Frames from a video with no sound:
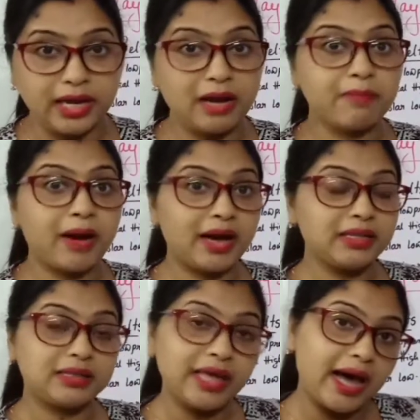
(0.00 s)
and
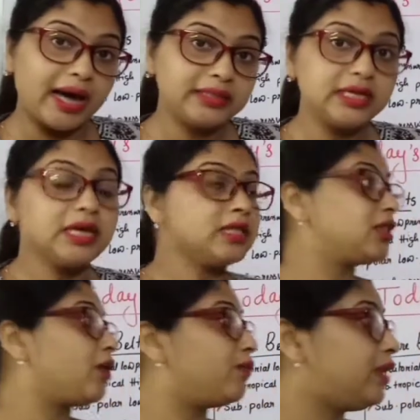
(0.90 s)
by that
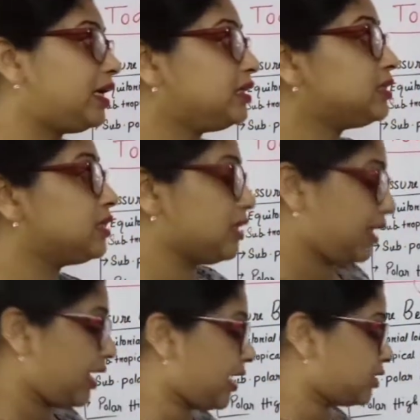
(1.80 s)
the wind
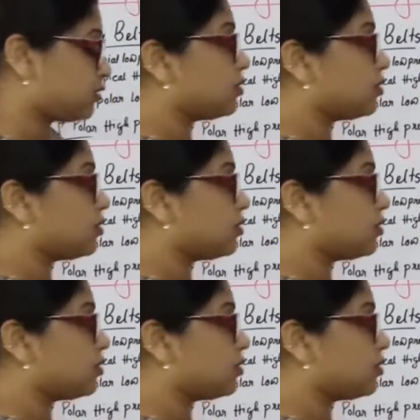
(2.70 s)
is